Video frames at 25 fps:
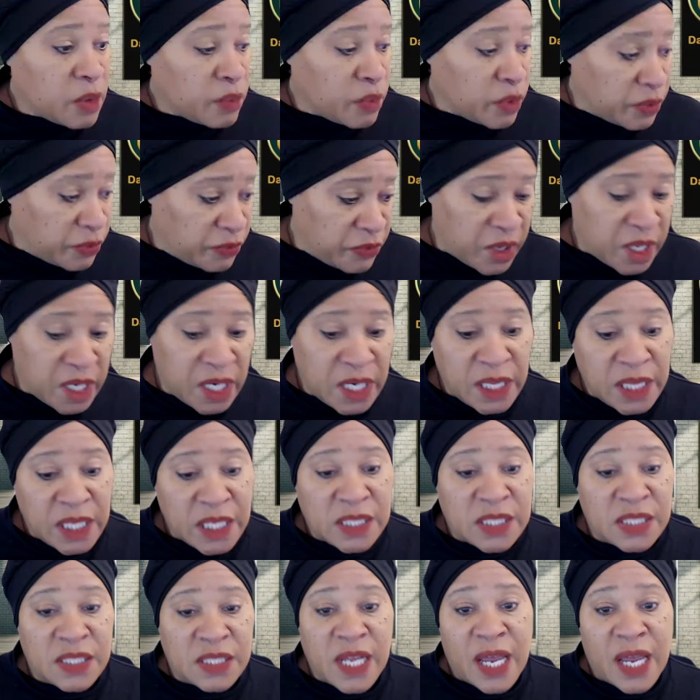With Finn in
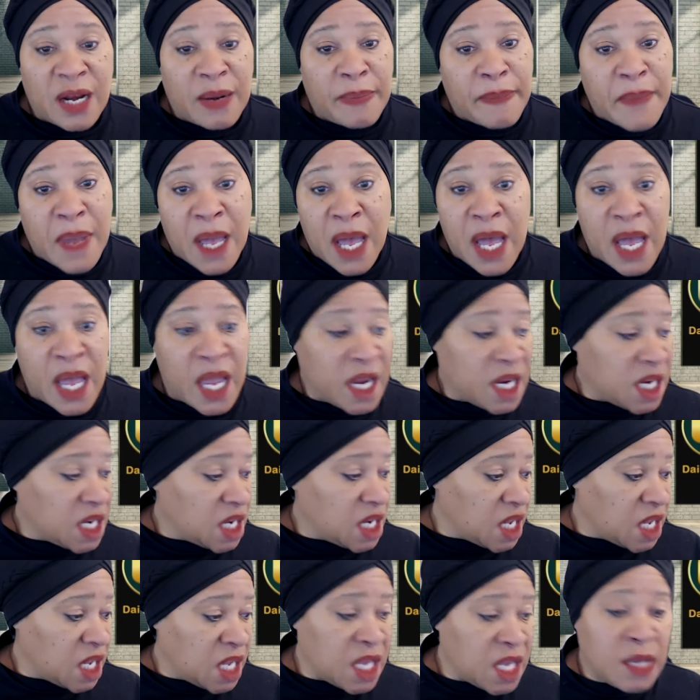this state of
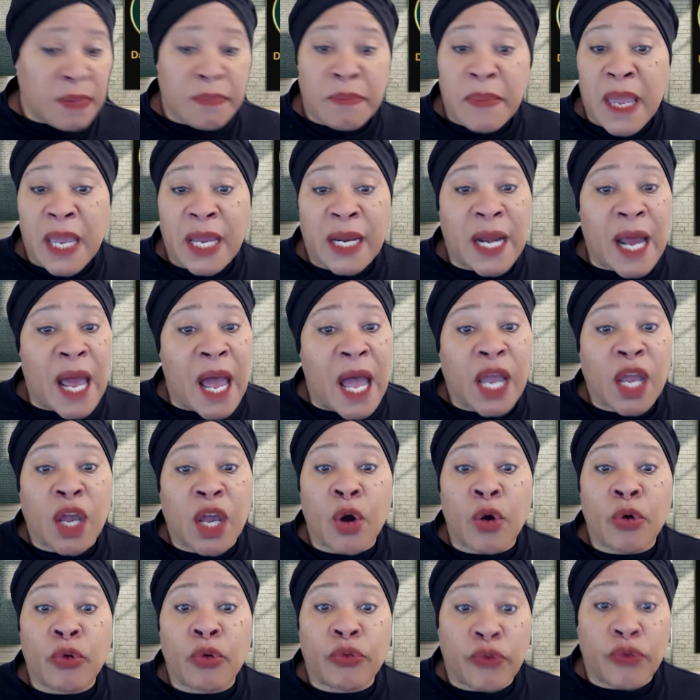mind, he may not
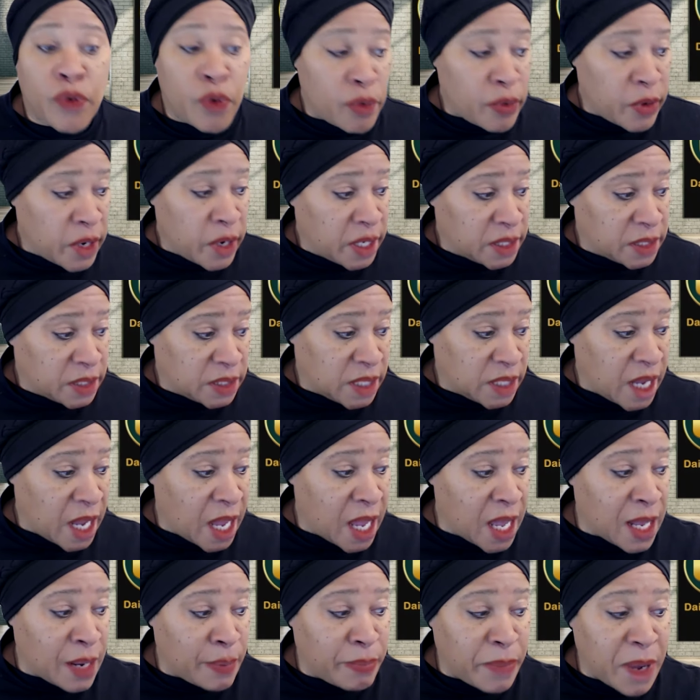go for it.
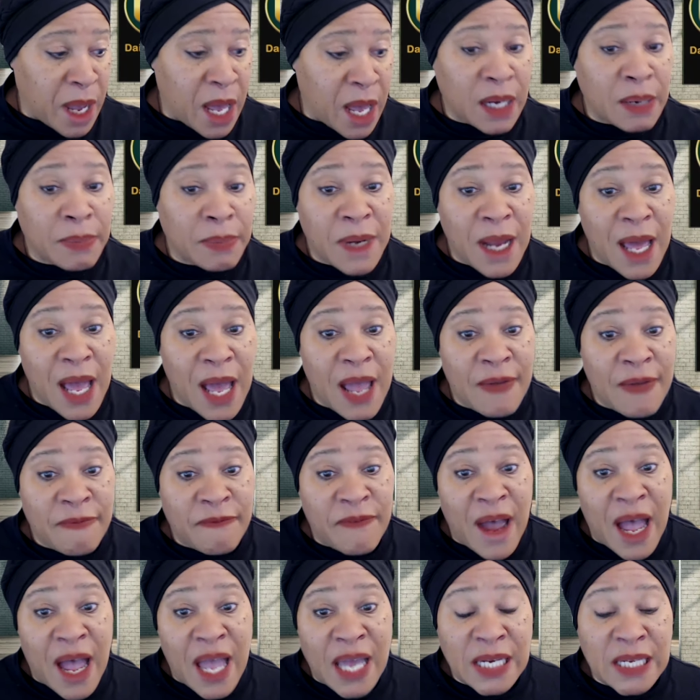And bottom
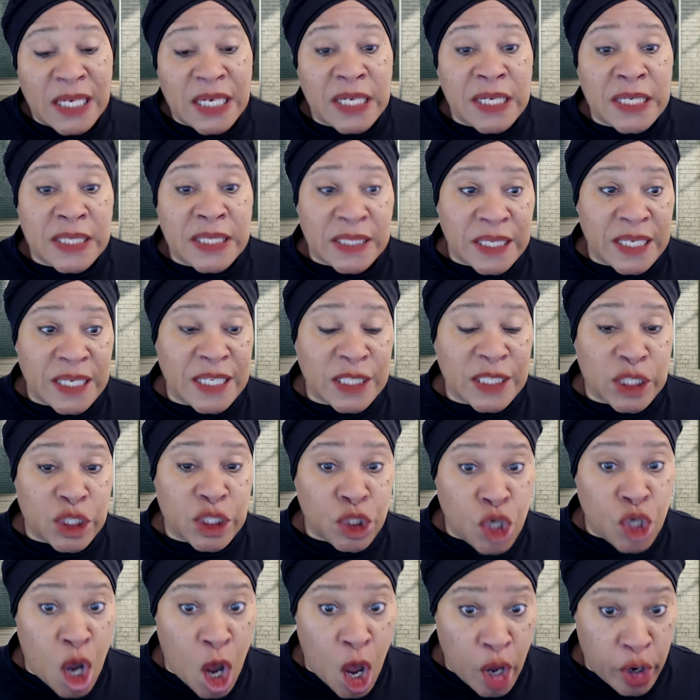line, Violet is his
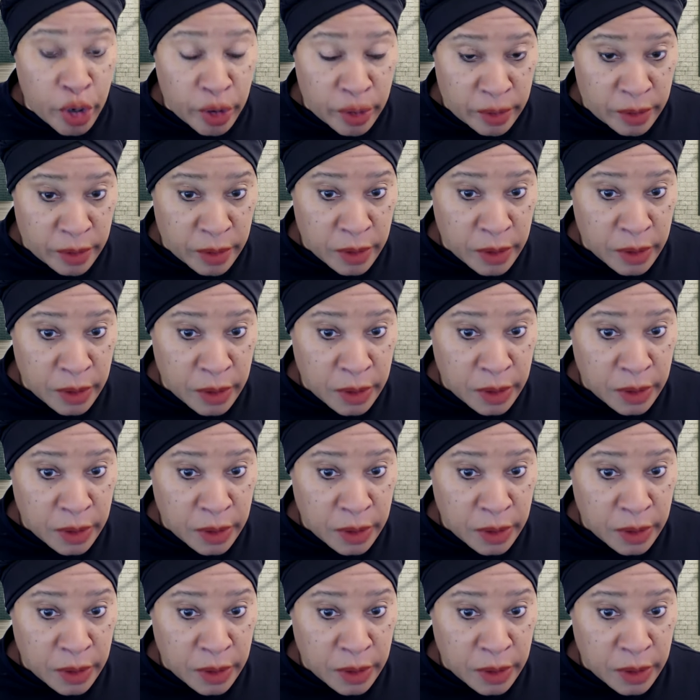daughter.